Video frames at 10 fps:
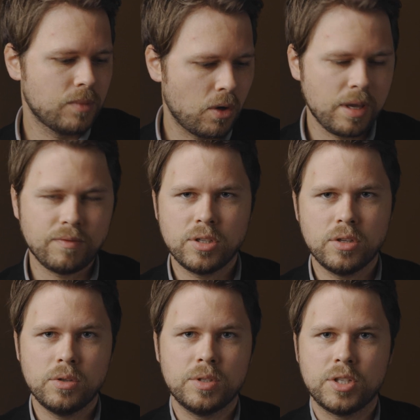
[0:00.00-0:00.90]
all you have to
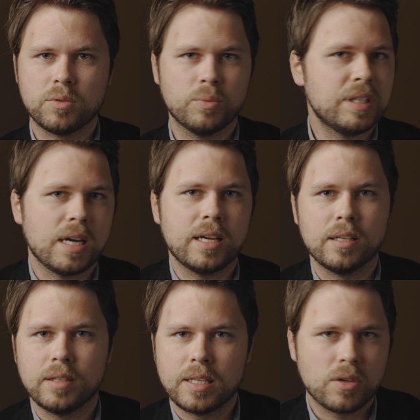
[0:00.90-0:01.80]
do is just retighten
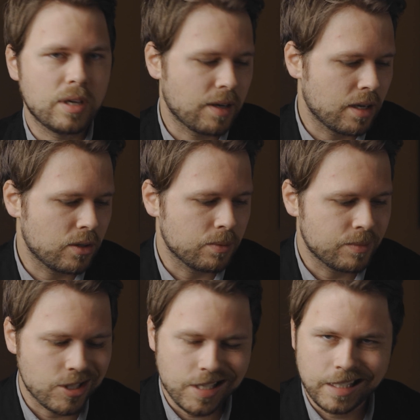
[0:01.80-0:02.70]
it. That's all you gotta do,
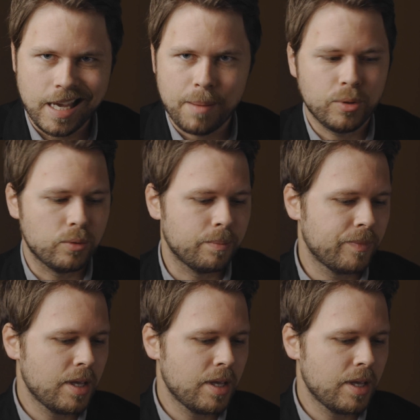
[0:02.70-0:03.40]
just like that, boom.